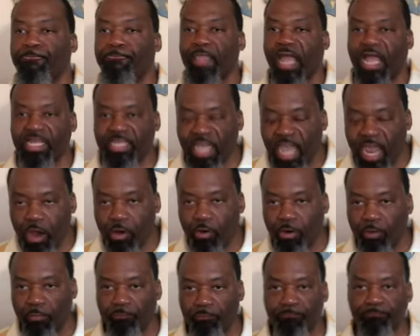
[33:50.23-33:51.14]
I dare
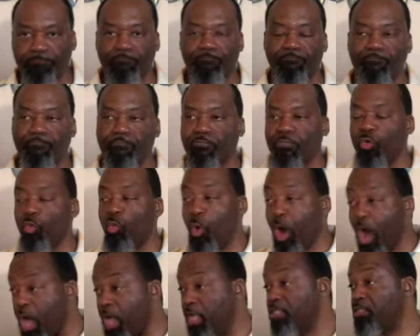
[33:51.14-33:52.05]
them.
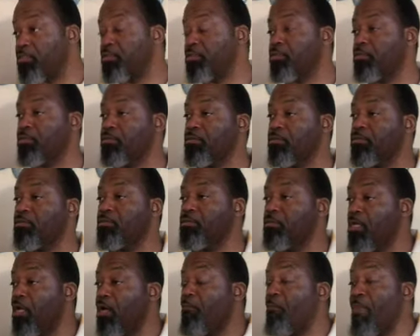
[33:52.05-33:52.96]
One,
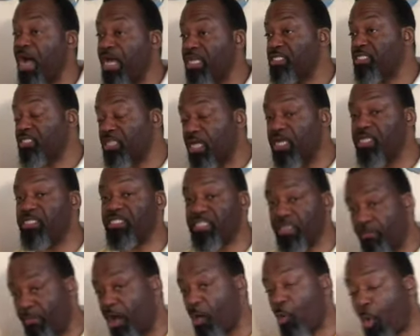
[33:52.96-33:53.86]
my sons
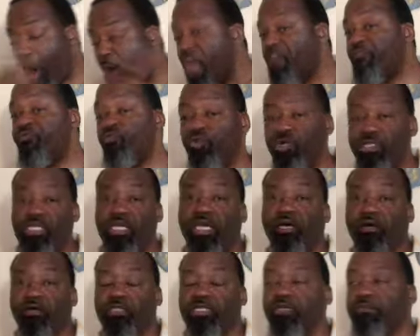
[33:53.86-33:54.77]
and my wife will
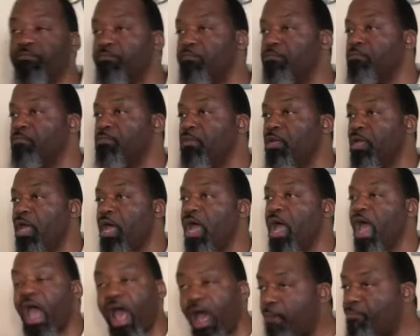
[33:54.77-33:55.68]
tell them,
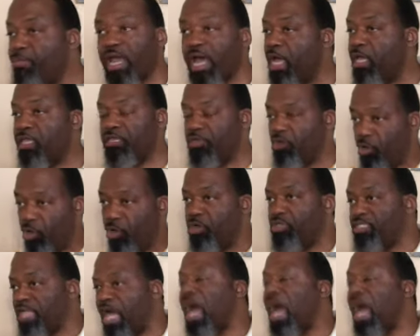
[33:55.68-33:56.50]
I'm not yours.